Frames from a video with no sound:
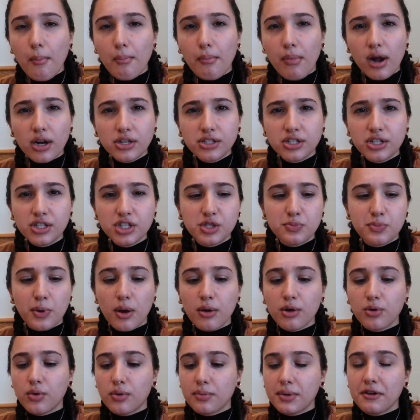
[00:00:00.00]
Mock duck is
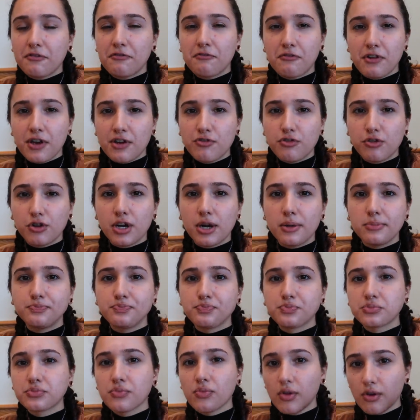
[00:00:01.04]
probably one of my favorite
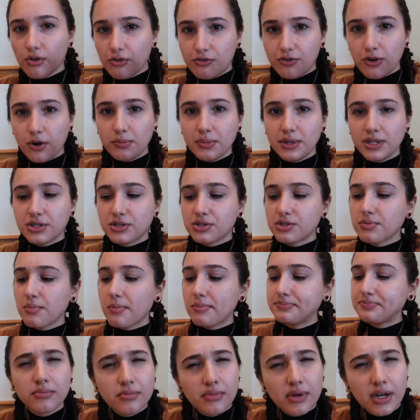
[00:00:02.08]
faux meats.
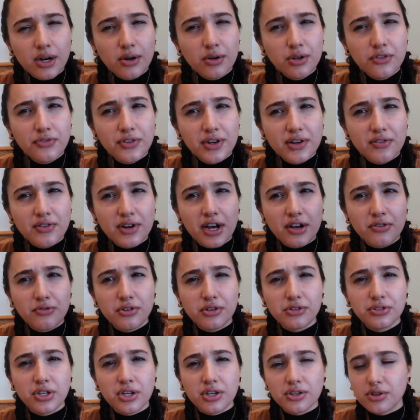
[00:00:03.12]
I don't know if I ever had
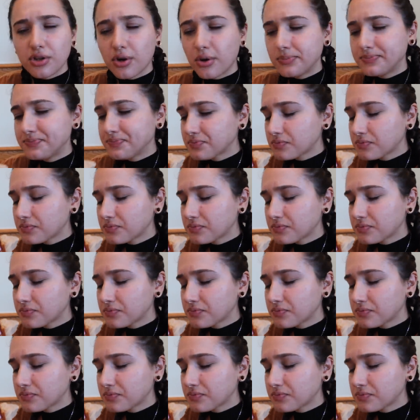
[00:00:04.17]
real duck though.